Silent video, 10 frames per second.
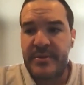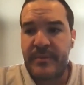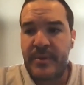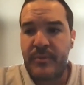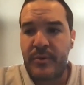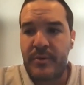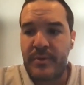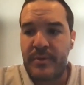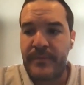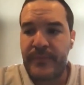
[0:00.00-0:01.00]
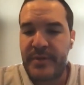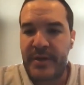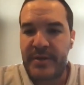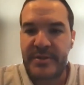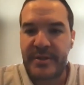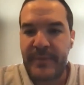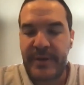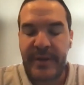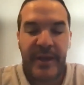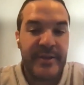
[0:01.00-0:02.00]
some of the more toxic
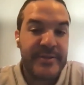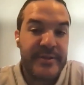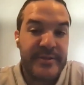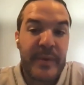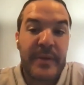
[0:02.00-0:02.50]
medications,